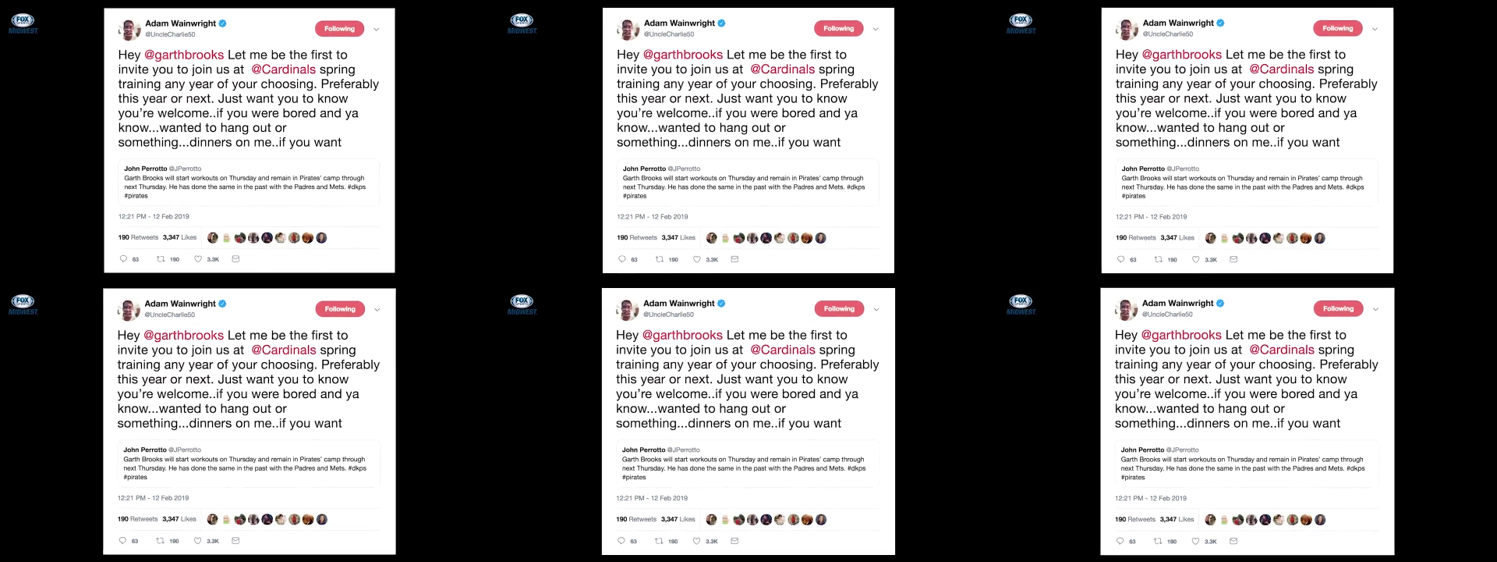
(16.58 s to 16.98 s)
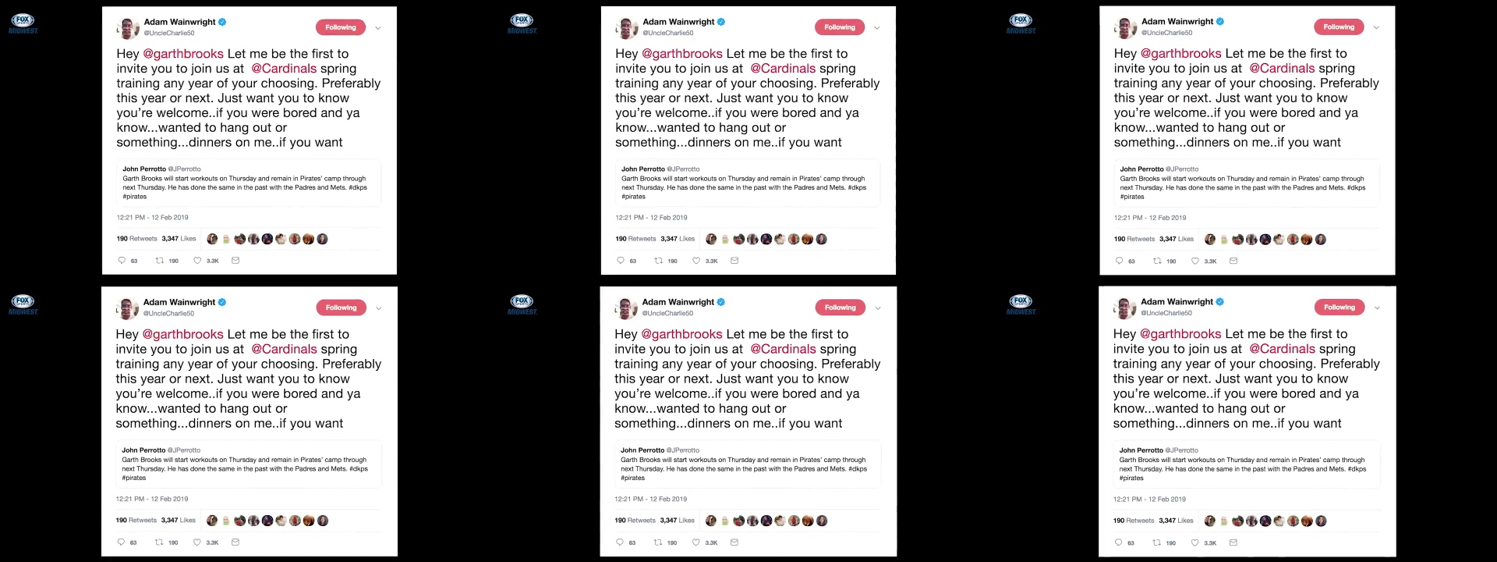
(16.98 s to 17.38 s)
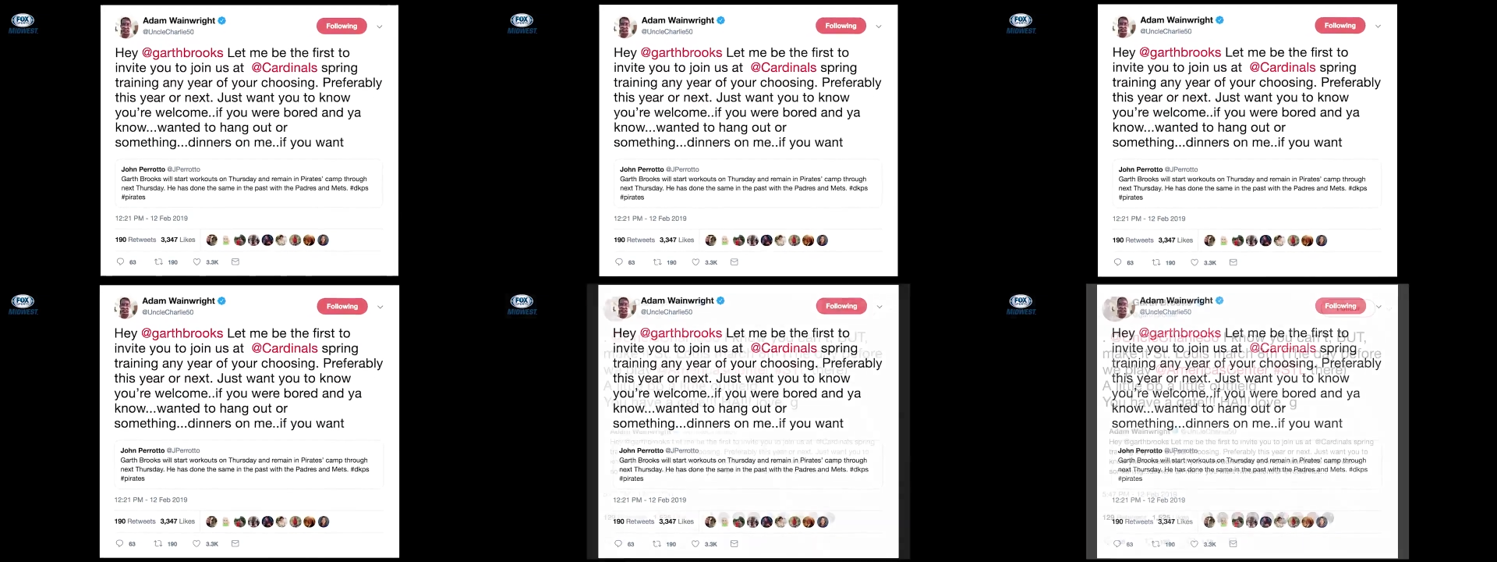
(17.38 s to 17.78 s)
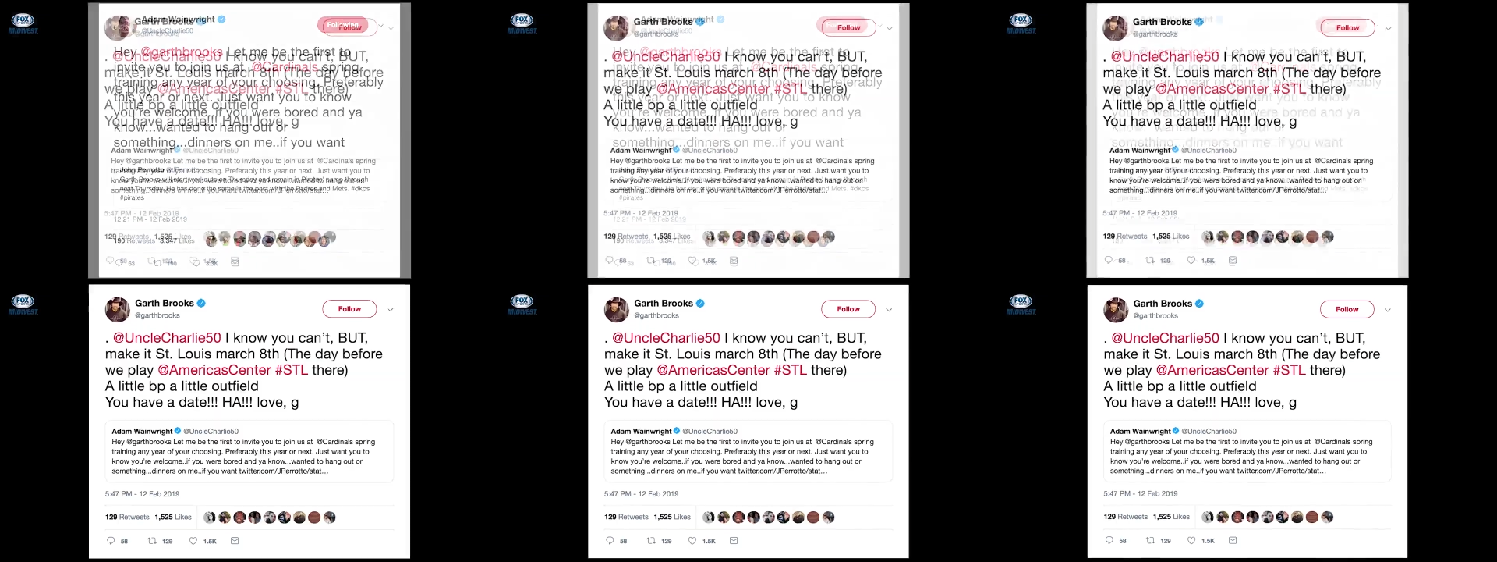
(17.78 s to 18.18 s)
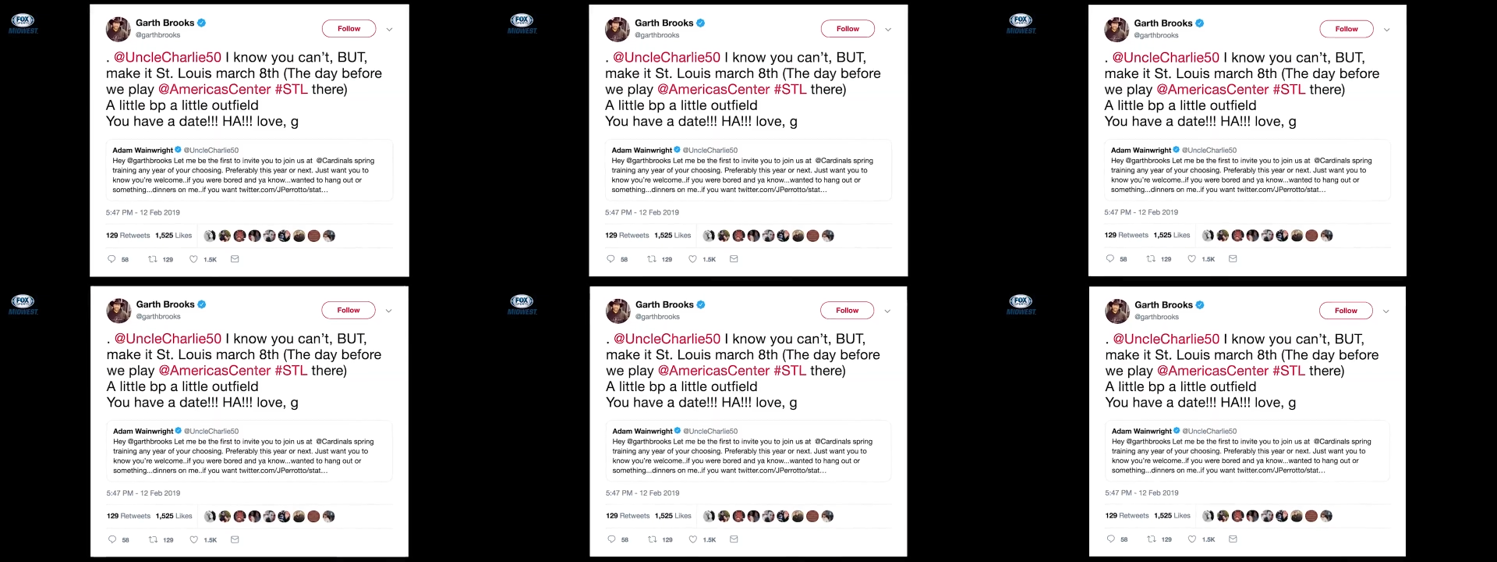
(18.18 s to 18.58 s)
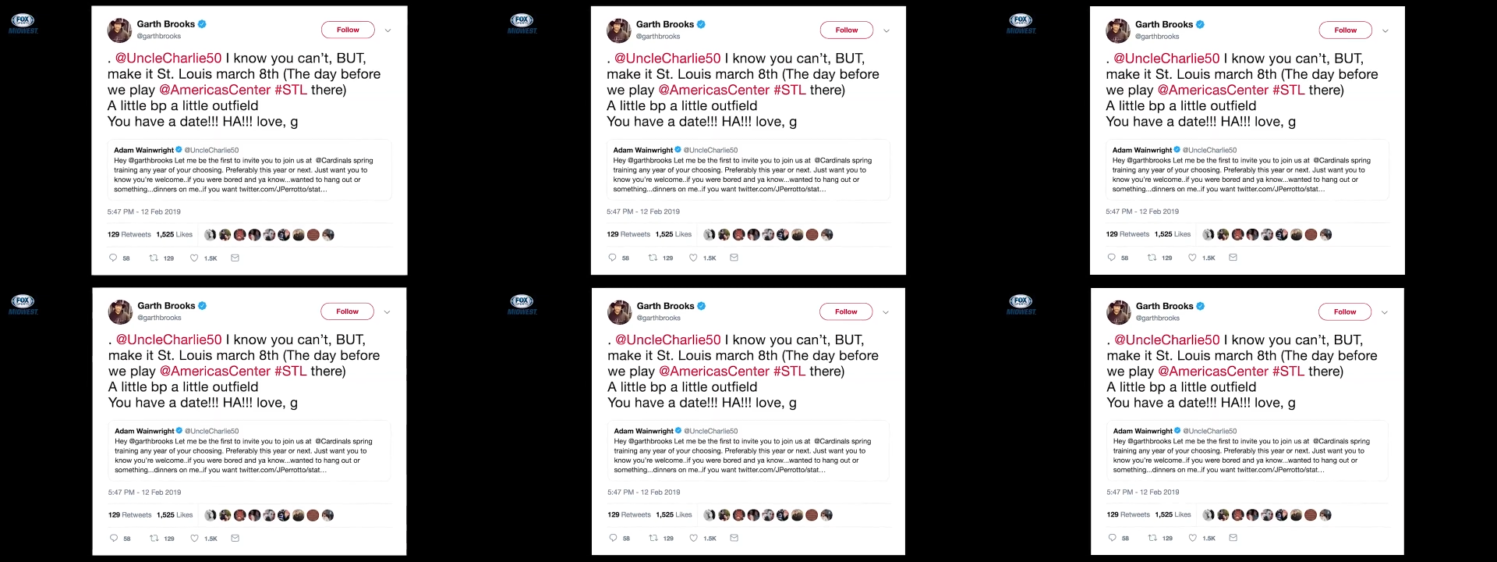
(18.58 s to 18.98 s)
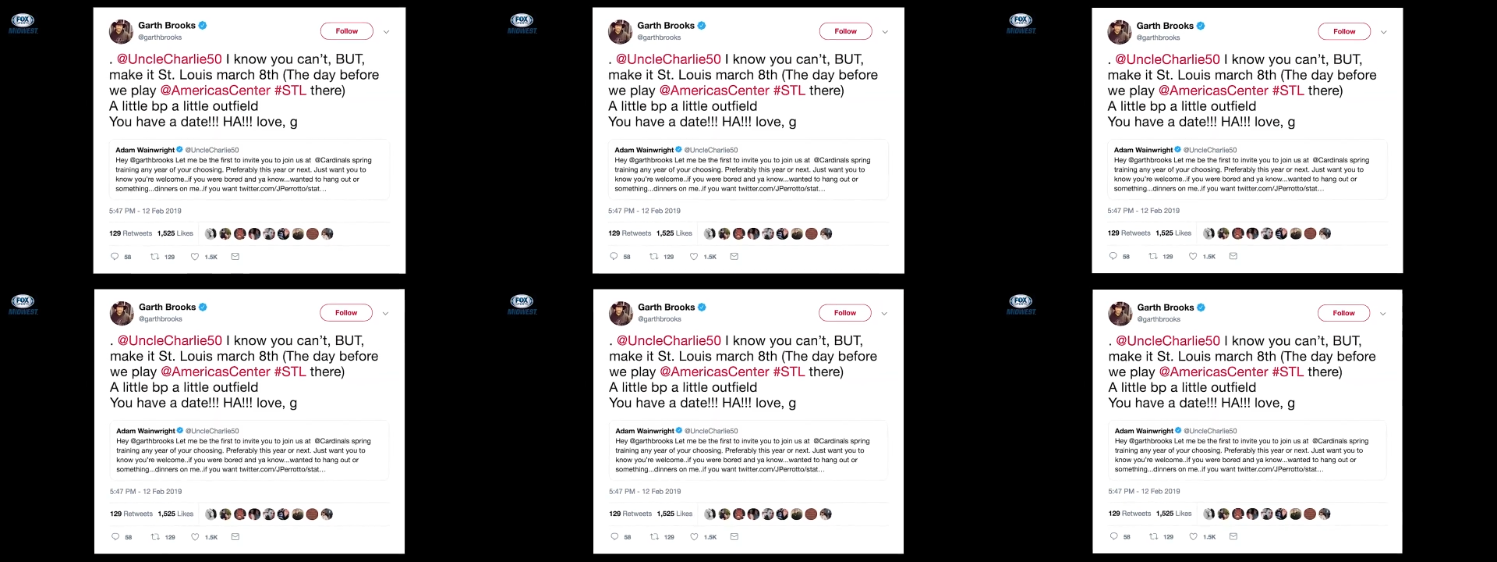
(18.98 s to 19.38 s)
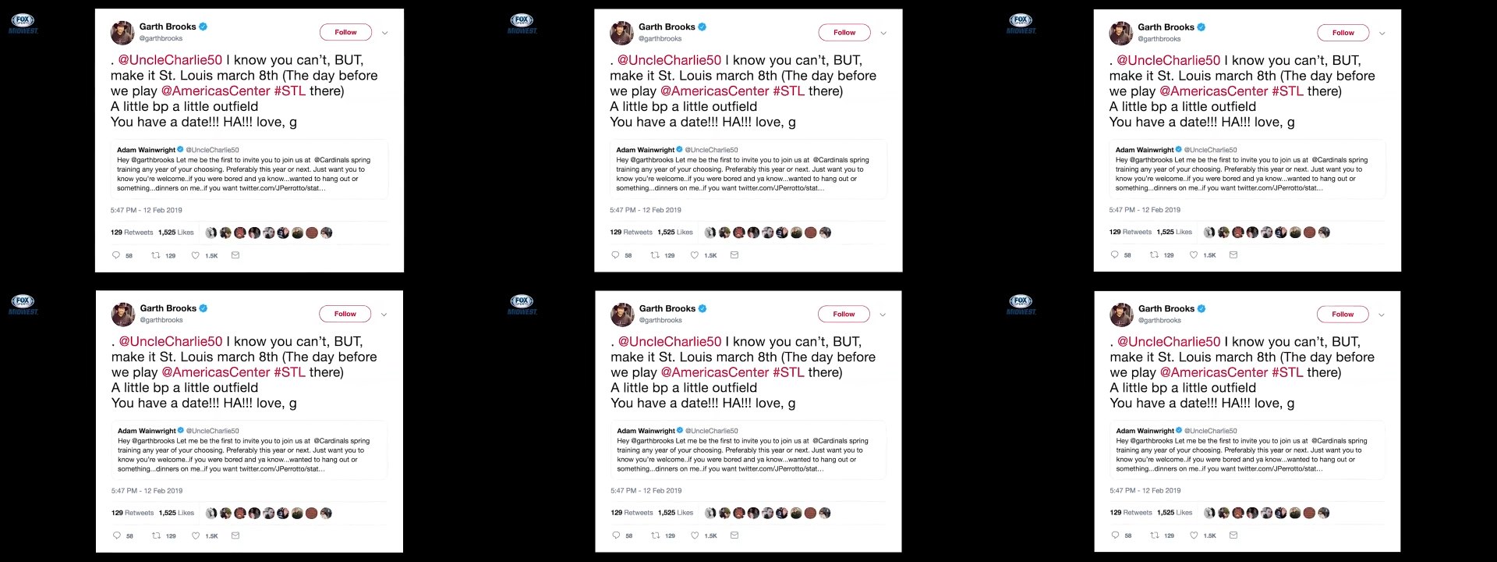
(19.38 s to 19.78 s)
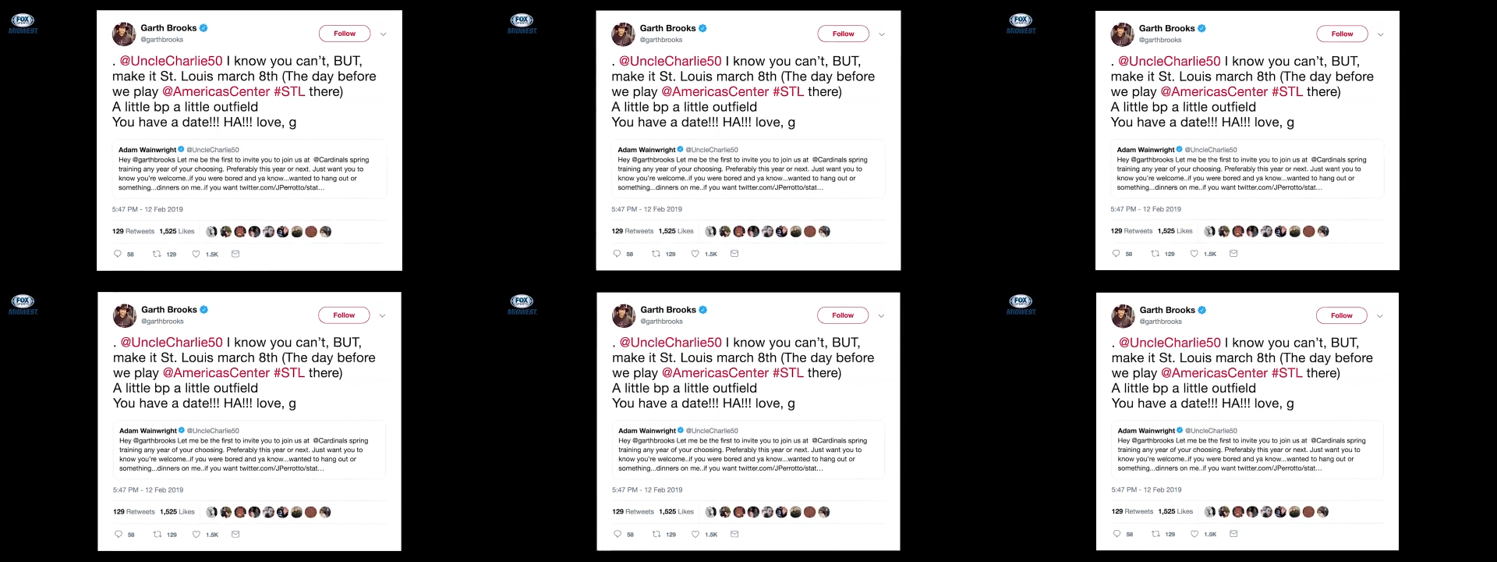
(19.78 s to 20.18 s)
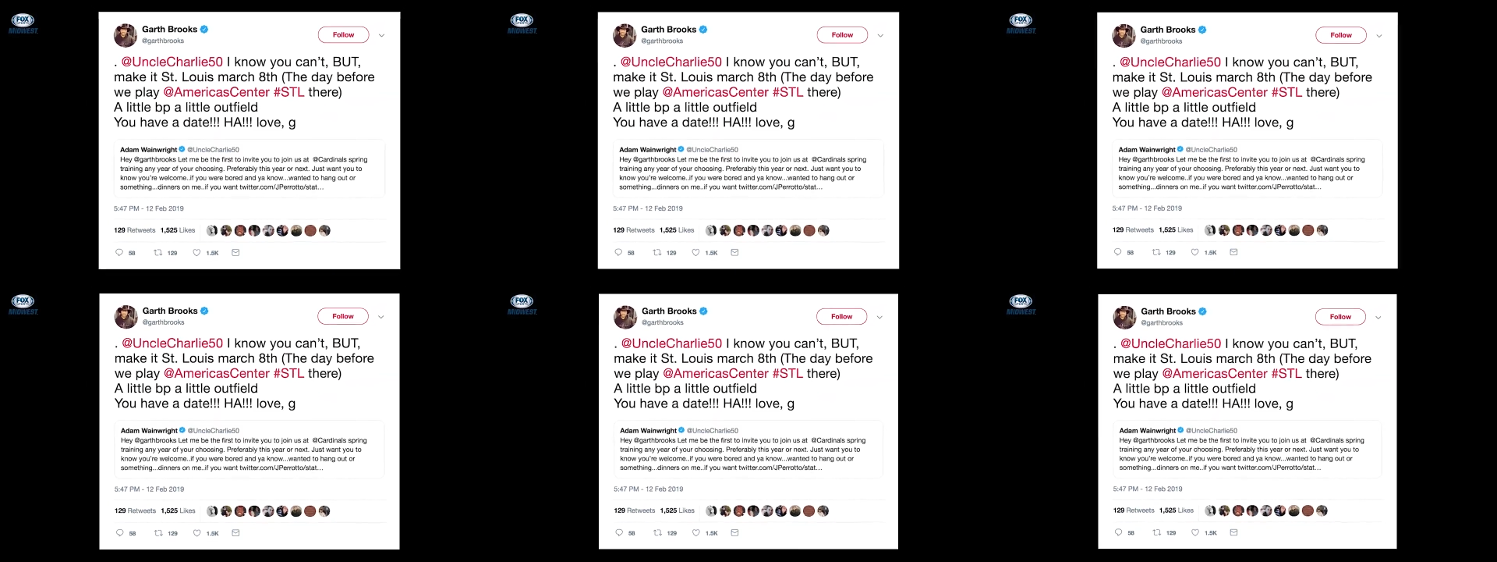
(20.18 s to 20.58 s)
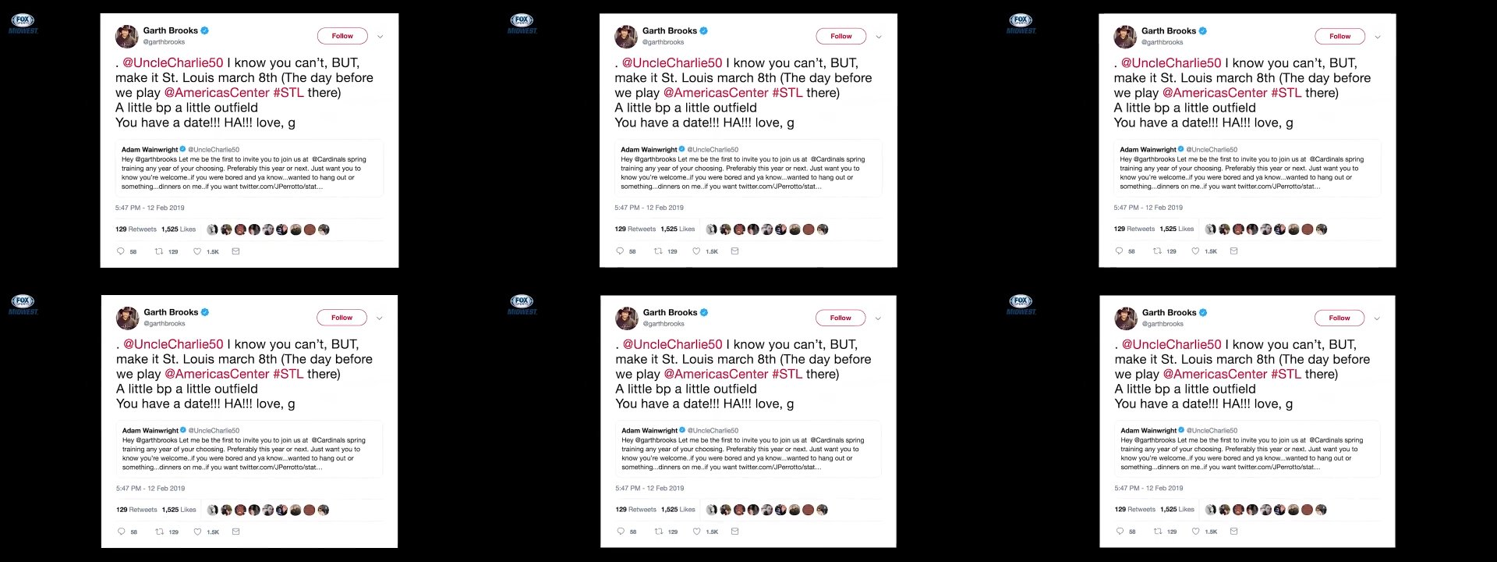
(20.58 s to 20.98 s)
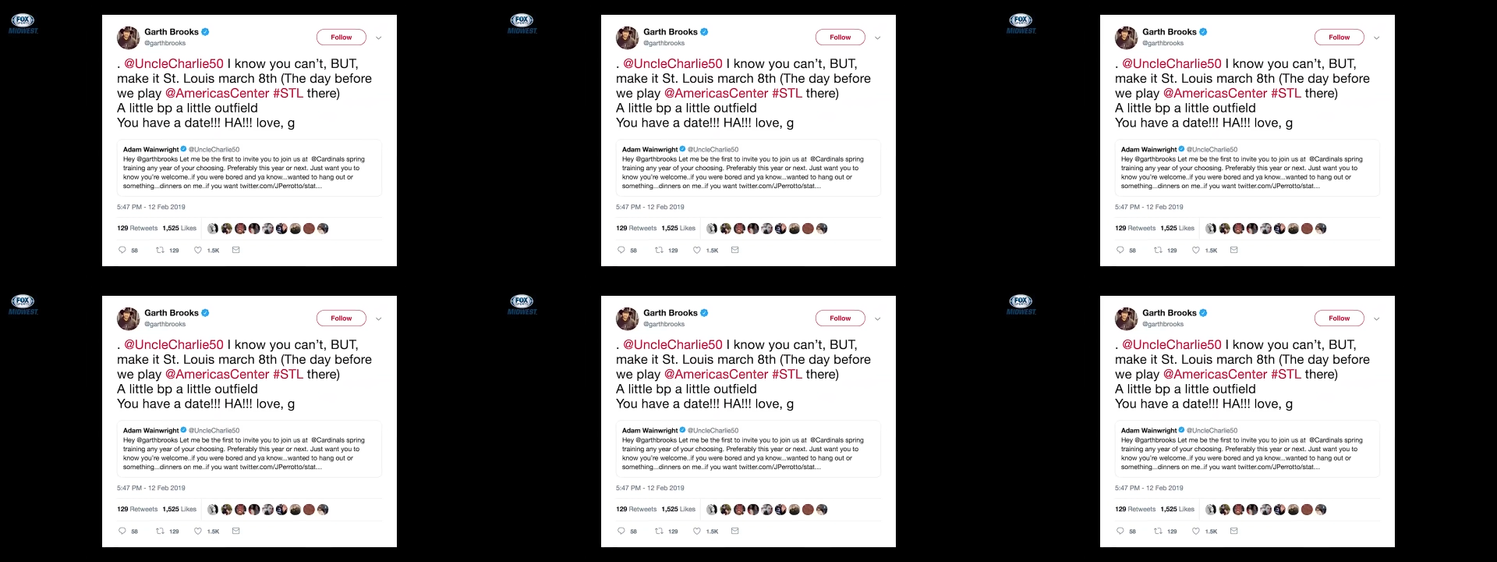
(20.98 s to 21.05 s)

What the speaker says: [unreadable: no face in view]